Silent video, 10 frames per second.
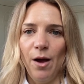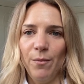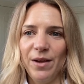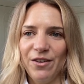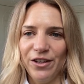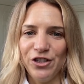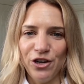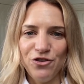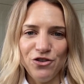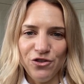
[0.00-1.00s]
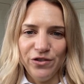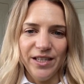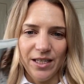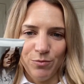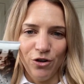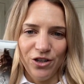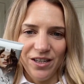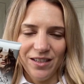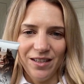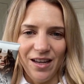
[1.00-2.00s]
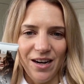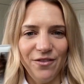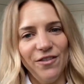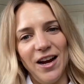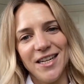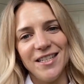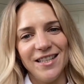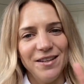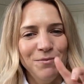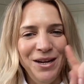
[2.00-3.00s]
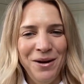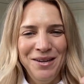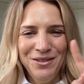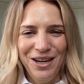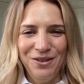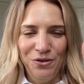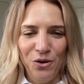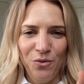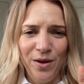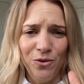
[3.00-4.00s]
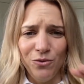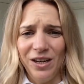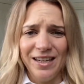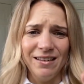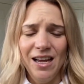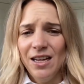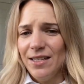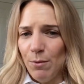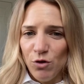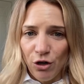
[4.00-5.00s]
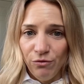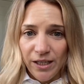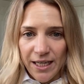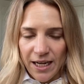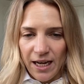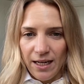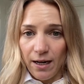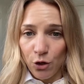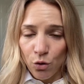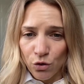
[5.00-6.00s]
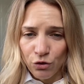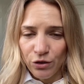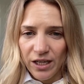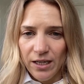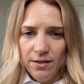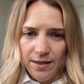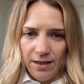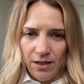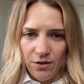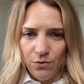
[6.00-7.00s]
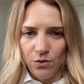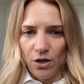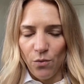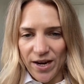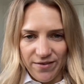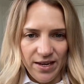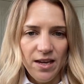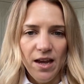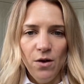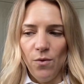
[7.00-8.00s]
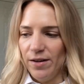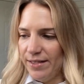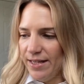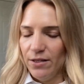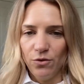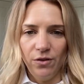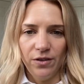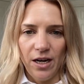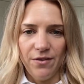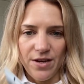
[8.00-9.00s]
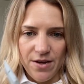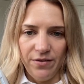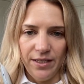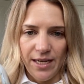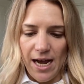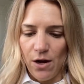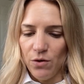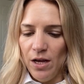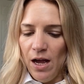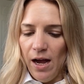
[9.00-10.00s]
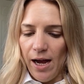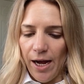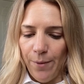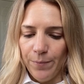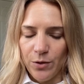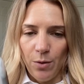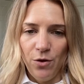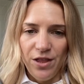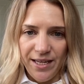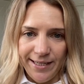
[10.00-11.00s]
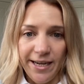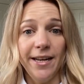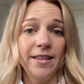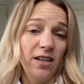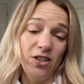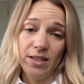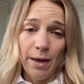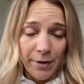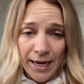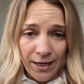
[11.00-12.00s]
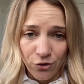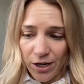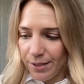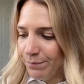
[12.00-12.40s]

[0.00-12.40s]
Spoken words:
if I don't use this product, then I find that my waves kind of go a bit all like, some will go really curly like corkscrew curls, and then others will go wavy, whereas this sort of kind of evens it out. So I put this in, and then I just let my hair dry